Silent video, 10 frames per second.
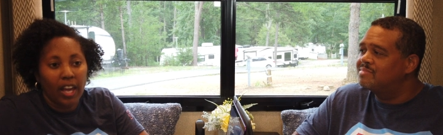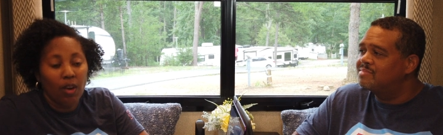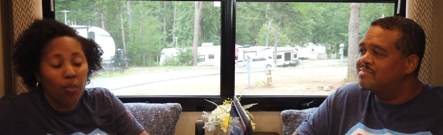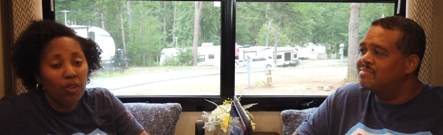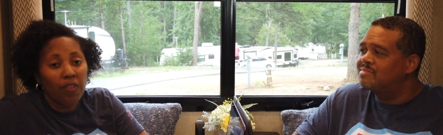
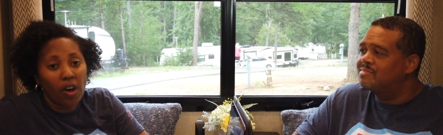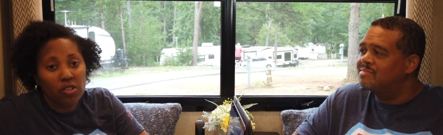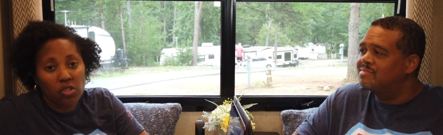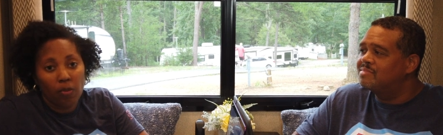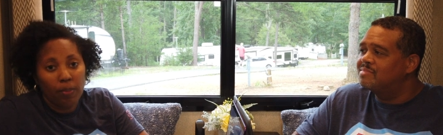Speaker 1: And we've
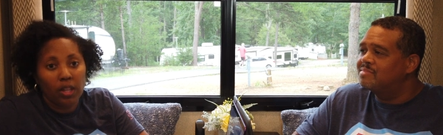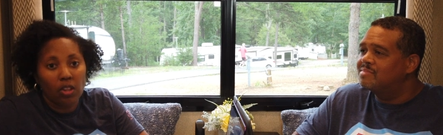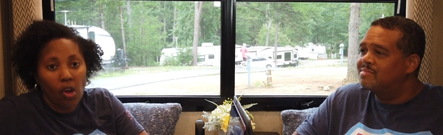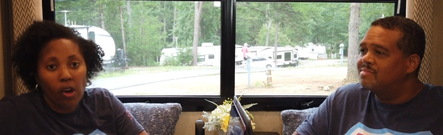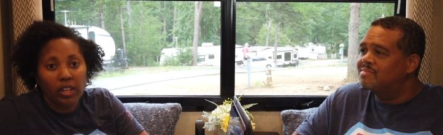also
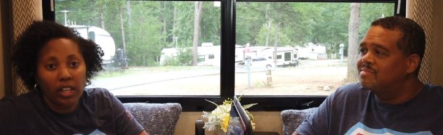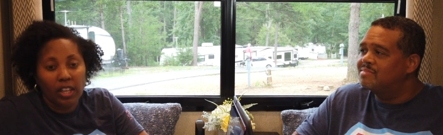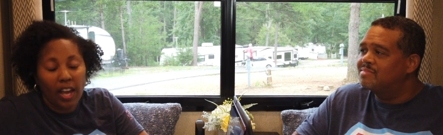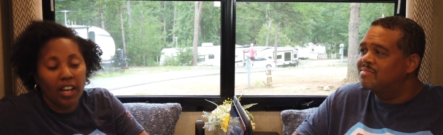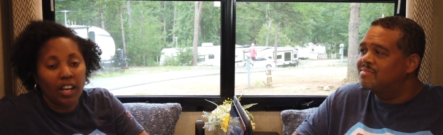been
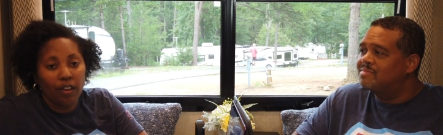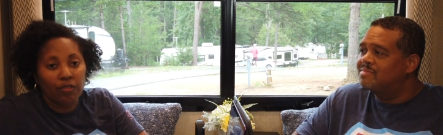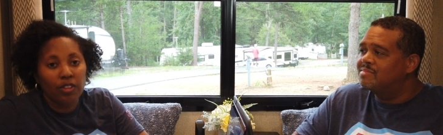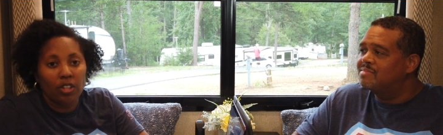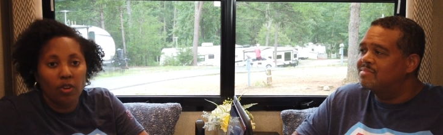logging at
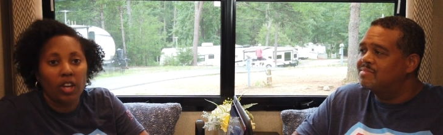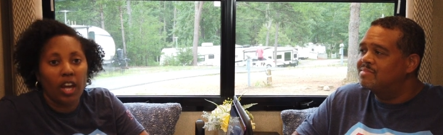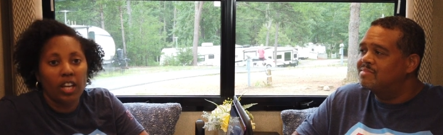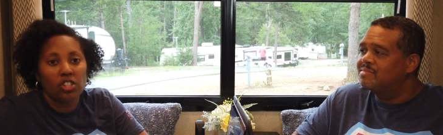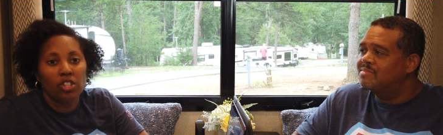every
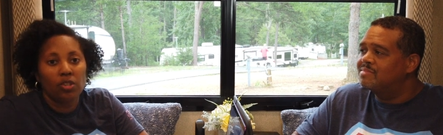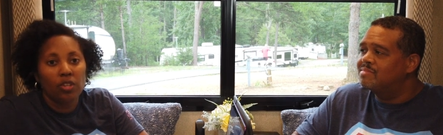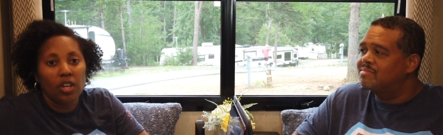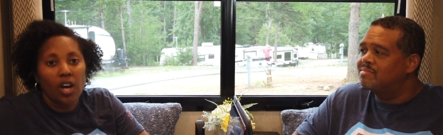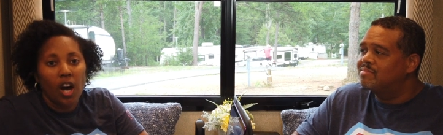
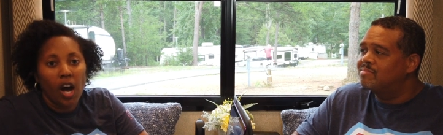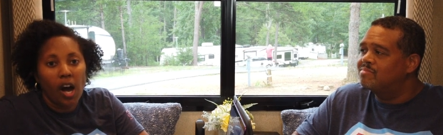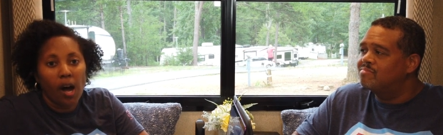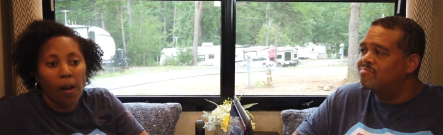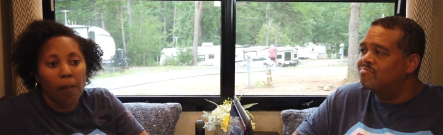location
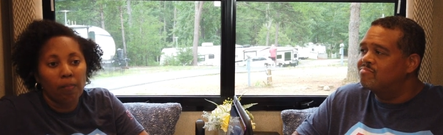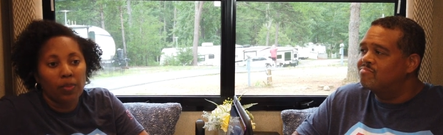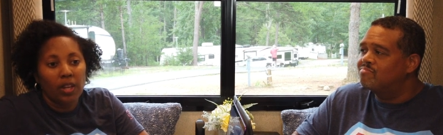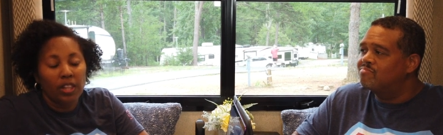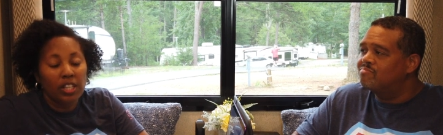
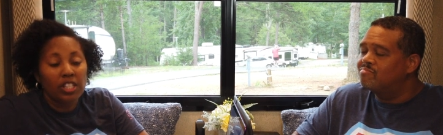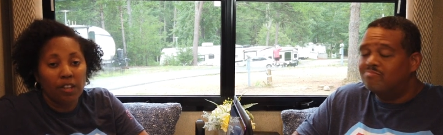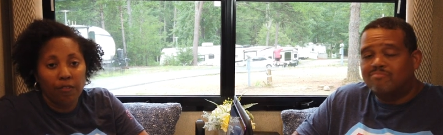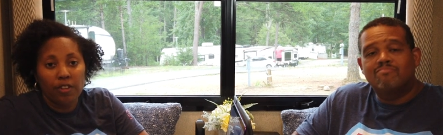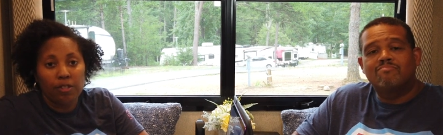the
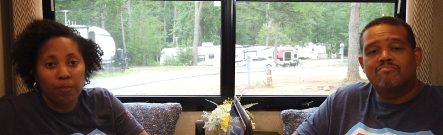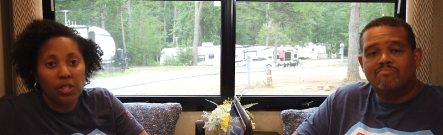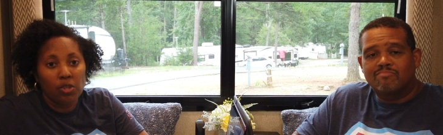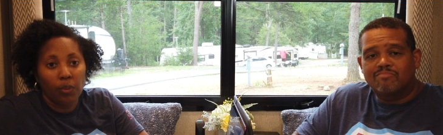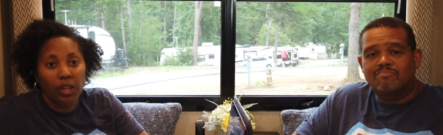difference
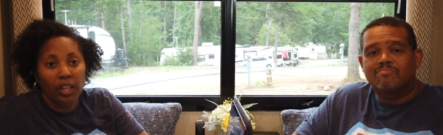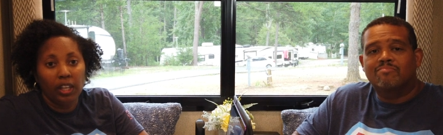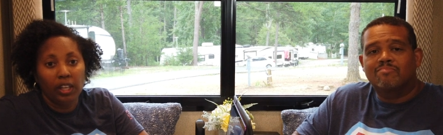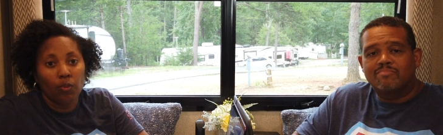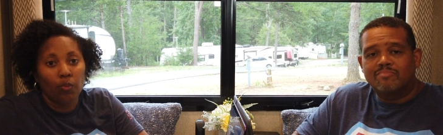
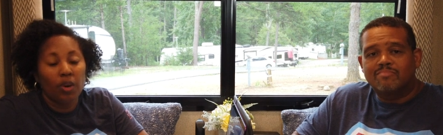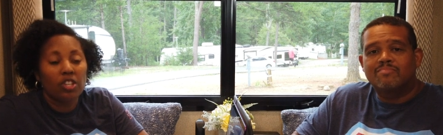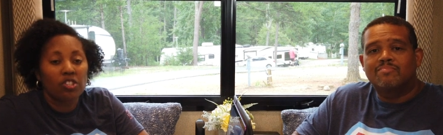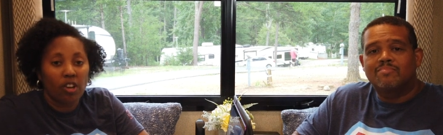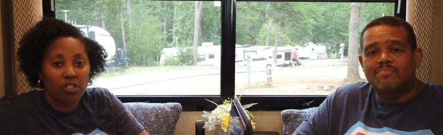between what
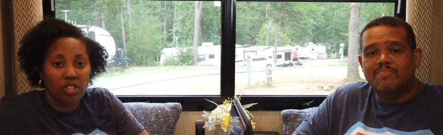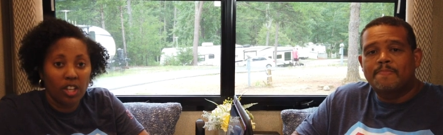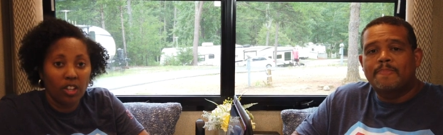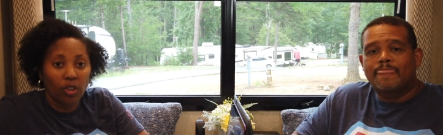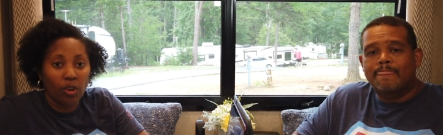is our
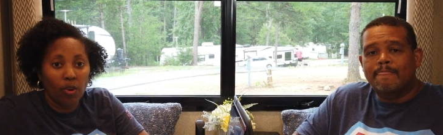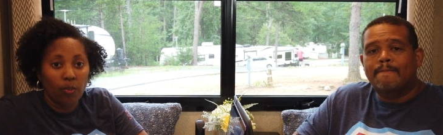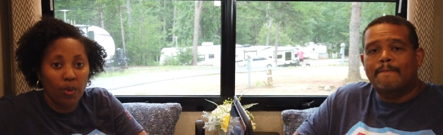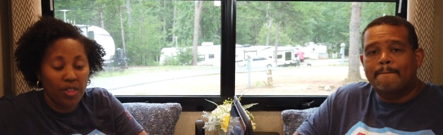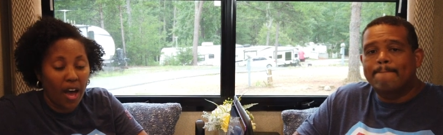signal
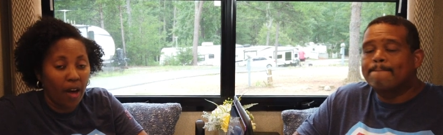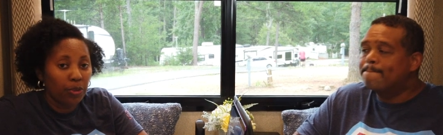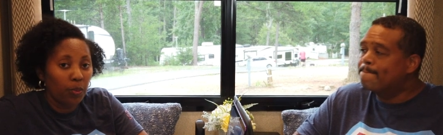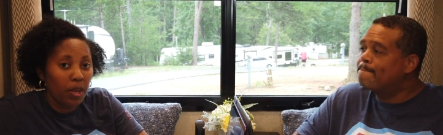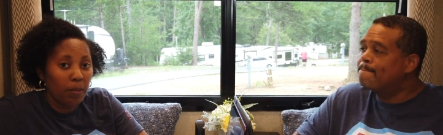without
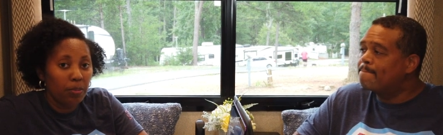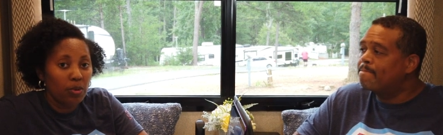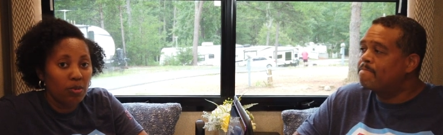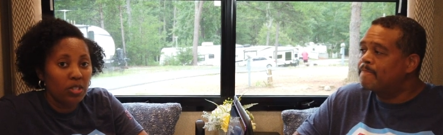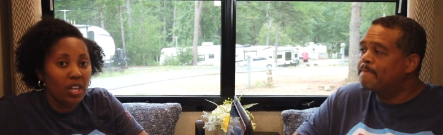the
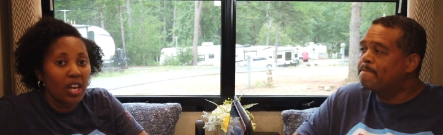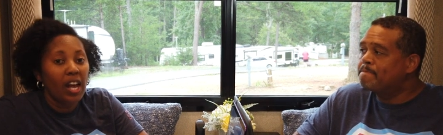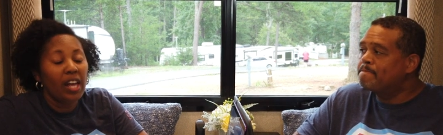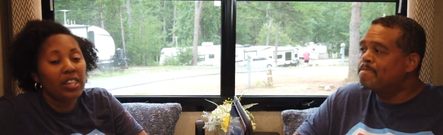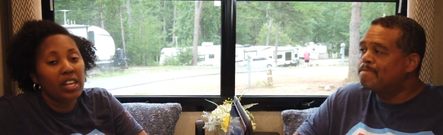WeBoost
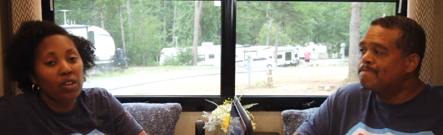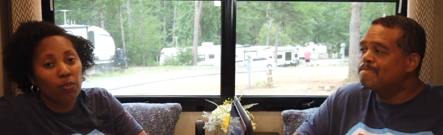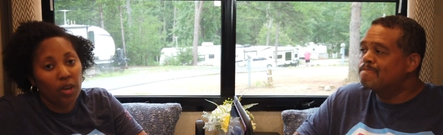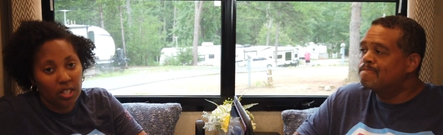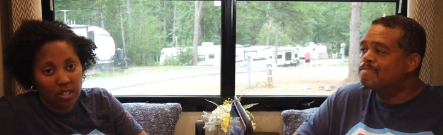and then
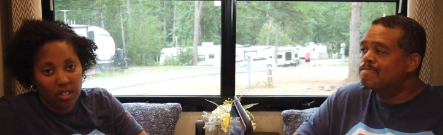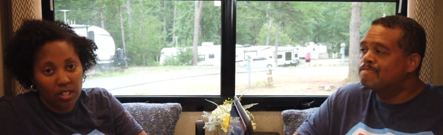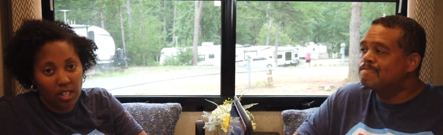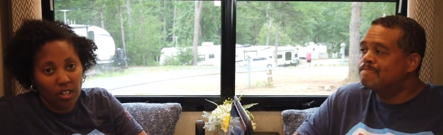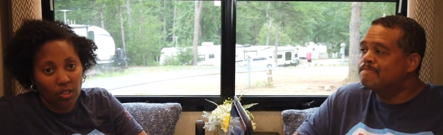what is the
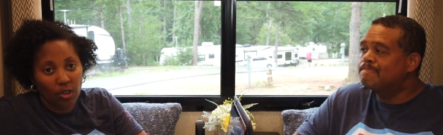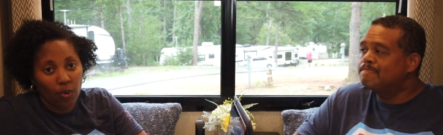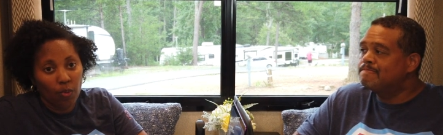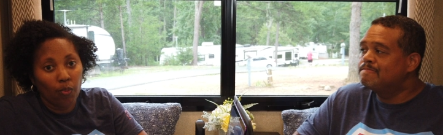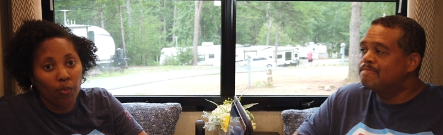
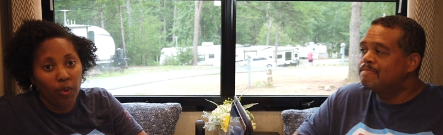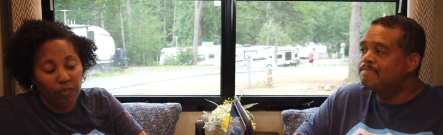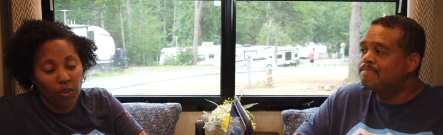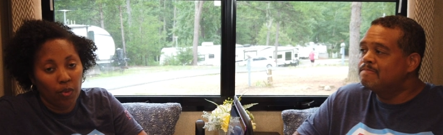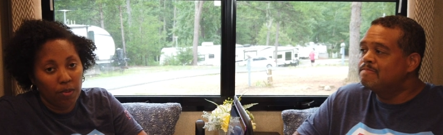signal
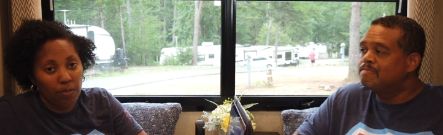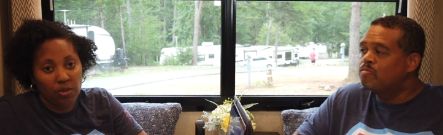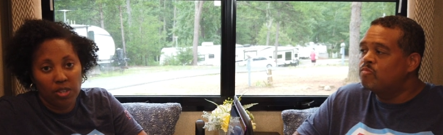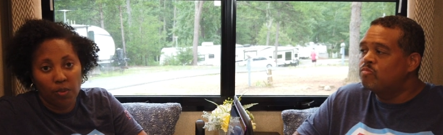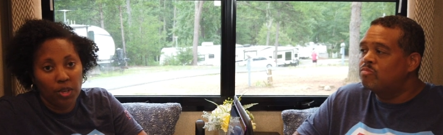with the
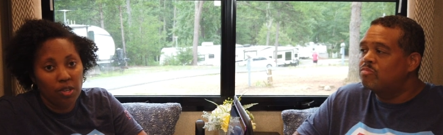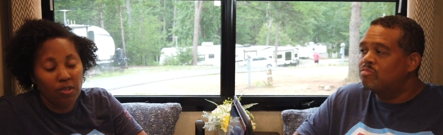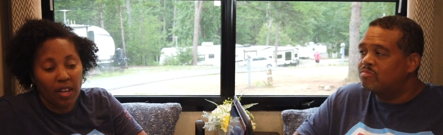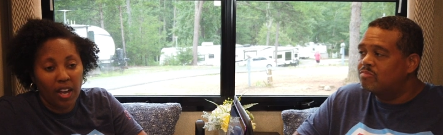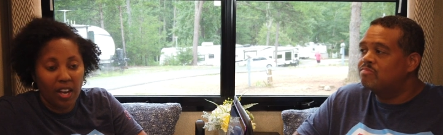WeBoost. And we do
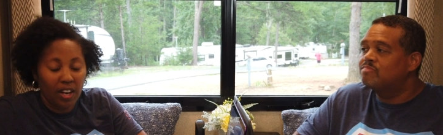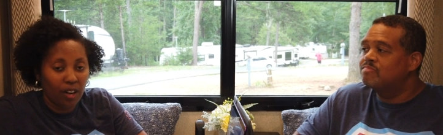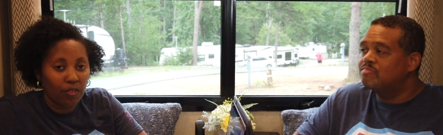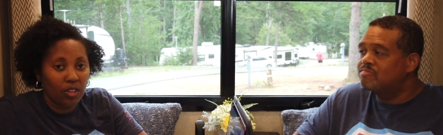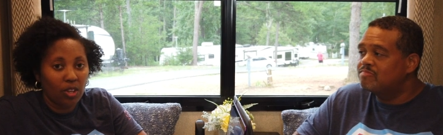that at
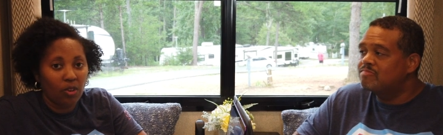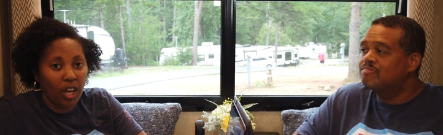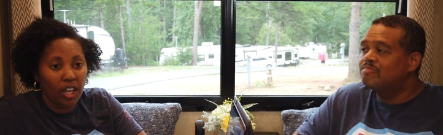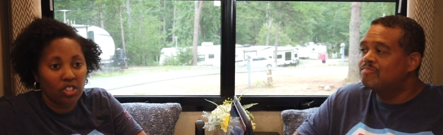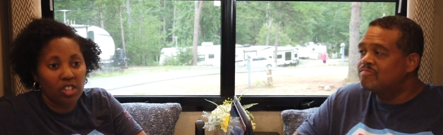every
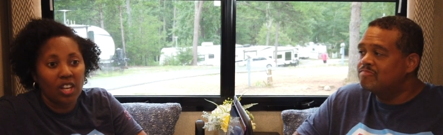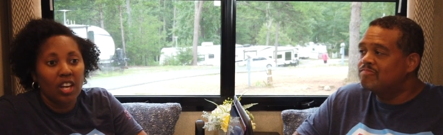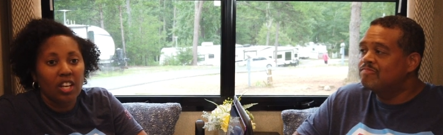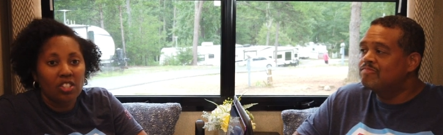location